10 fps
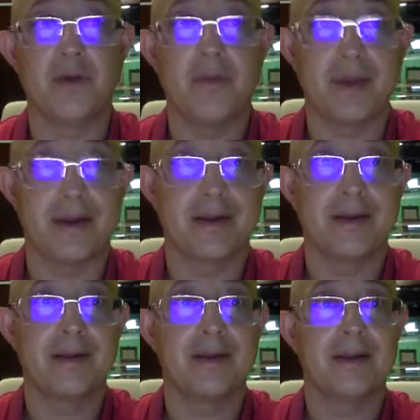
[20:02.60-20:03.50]
a week,
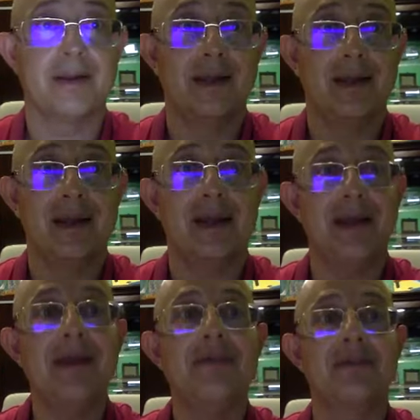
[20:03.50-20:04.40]
and
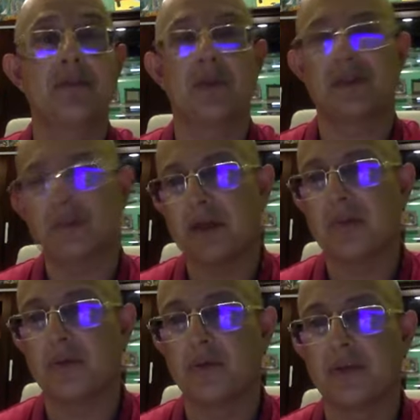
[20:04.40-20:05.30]
if
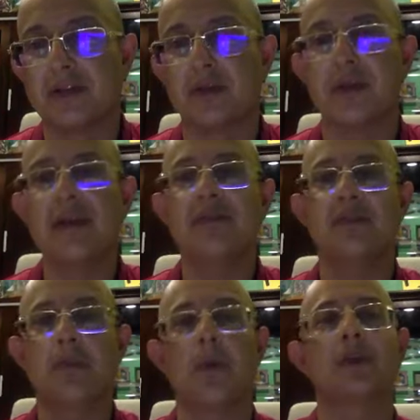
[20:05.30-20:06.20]
sometime 2 weeks. So if the
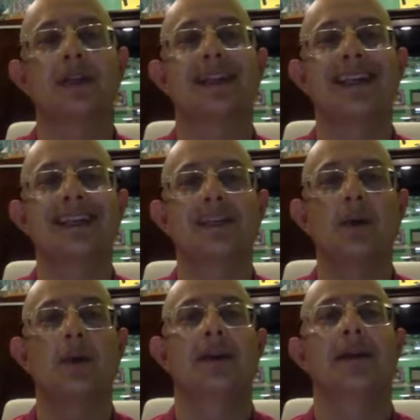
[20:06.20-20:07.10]
person is
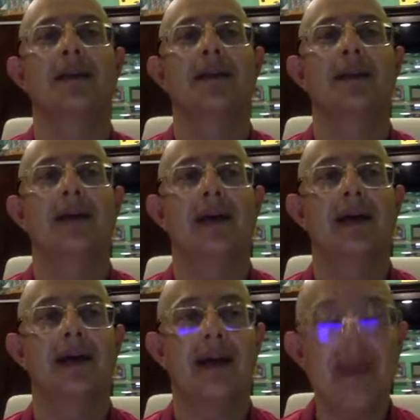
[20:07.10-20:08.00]
not
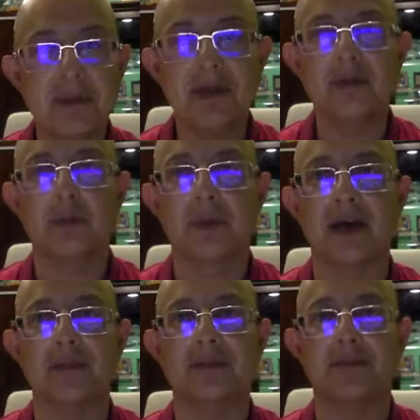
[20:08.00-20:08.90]
coming to pick
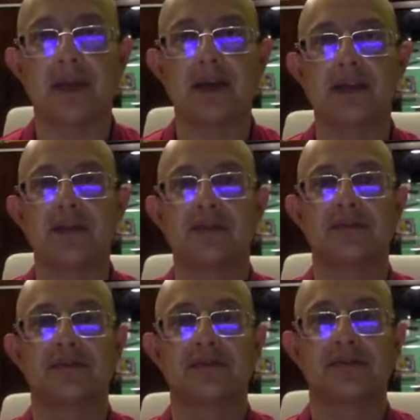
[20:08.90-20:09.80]
up the package,
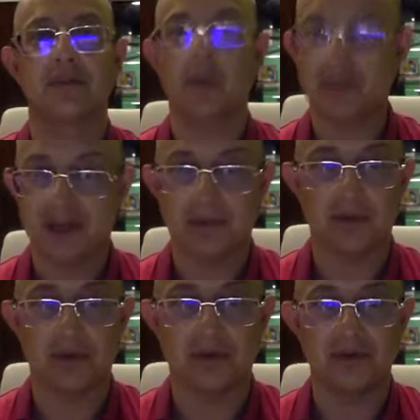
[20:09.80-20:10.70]
what happened?
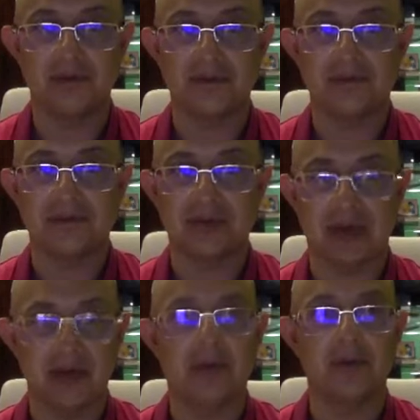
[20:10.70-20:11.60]
You know,
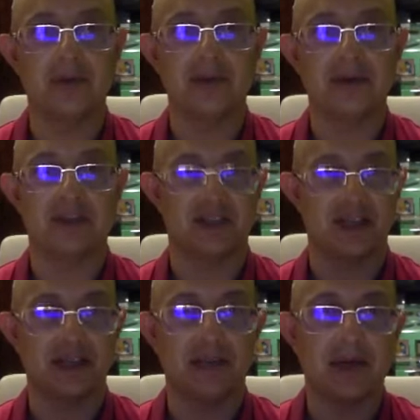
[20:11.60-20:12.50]
I know they
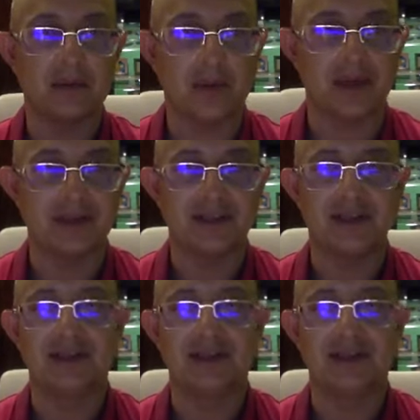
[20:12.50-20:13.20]
send it back to us,